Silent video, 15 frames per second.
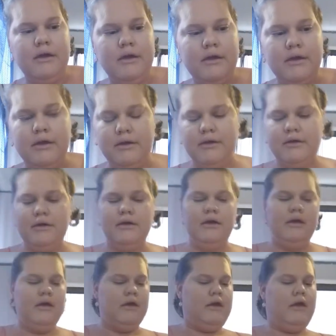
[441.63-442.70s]
And
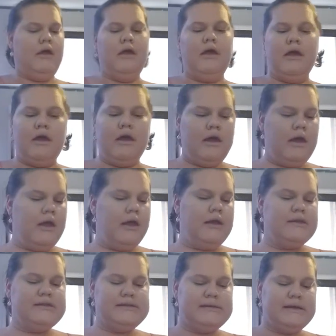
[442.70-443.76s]
it's like,
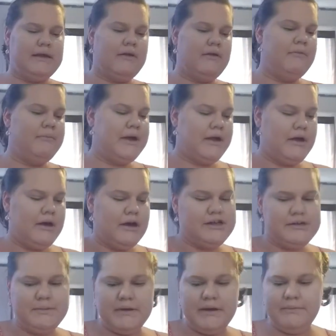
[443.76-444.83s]
oh my gosh,
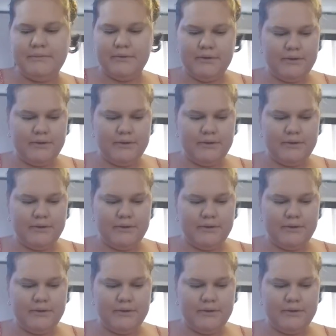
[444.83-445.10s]
people,